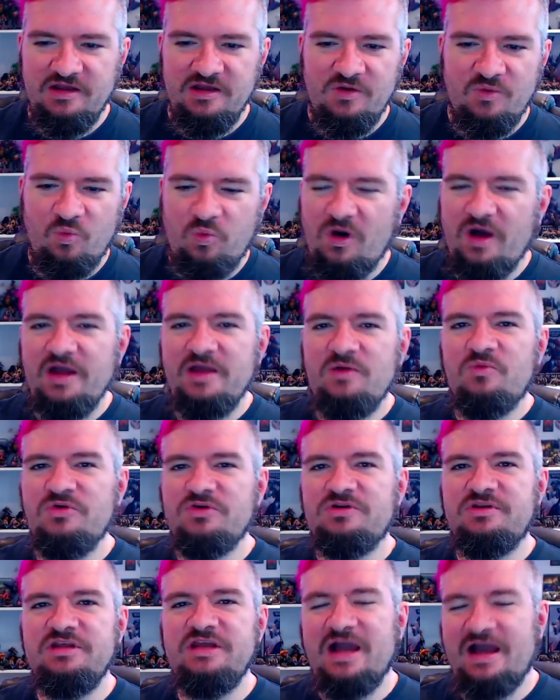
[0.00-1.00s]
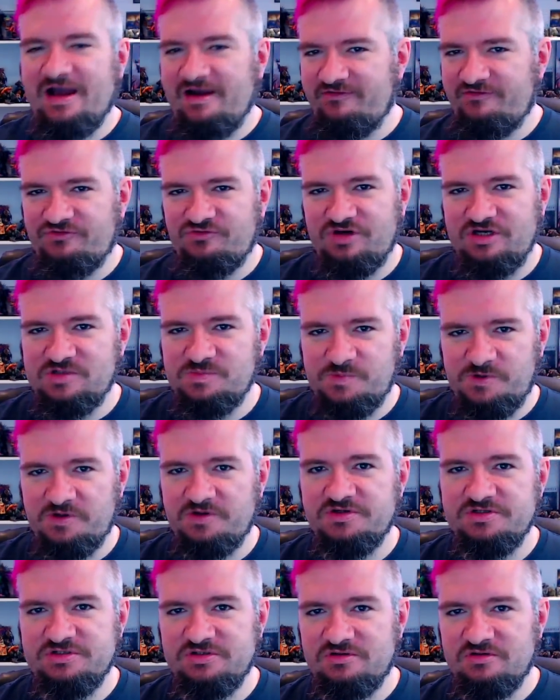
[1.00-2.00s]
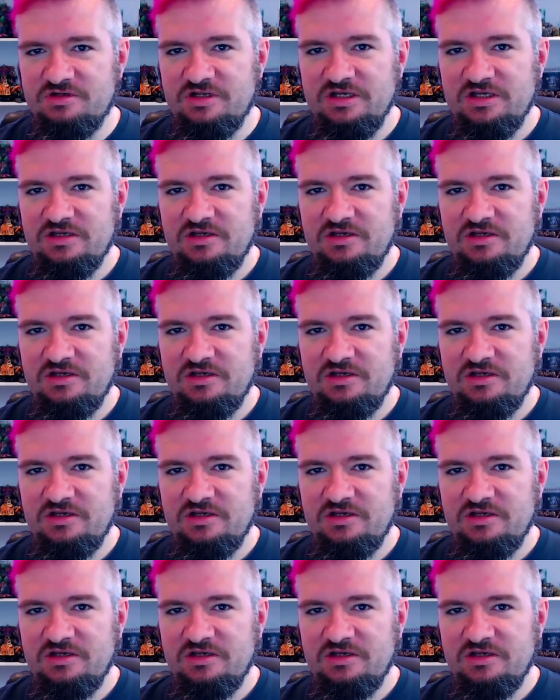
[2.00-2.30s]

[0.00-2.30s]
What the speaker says: Why would the average person,